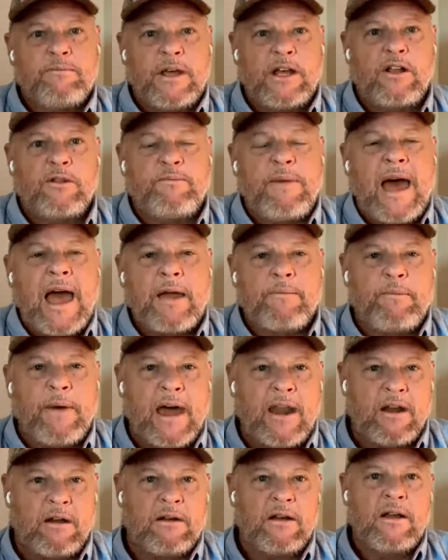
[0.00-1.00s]
Build back
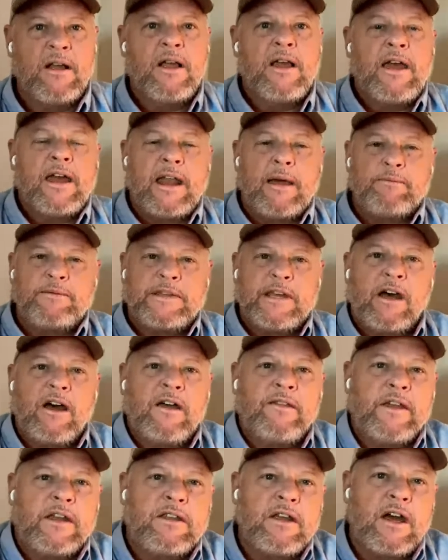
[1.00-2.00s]
better. And I'm
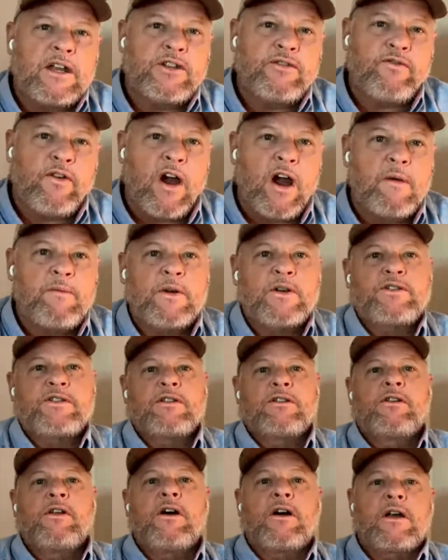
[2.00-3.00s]
telling the Dutch
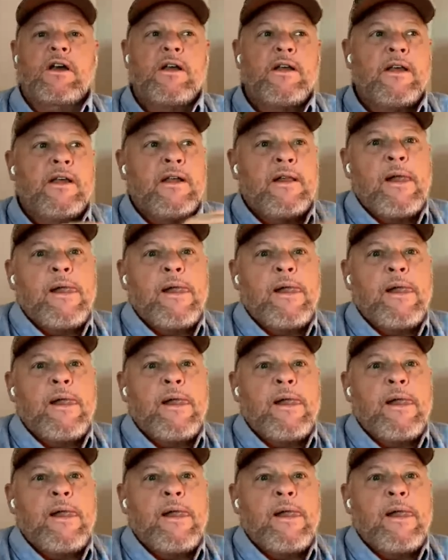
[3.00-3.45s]
farmers, look,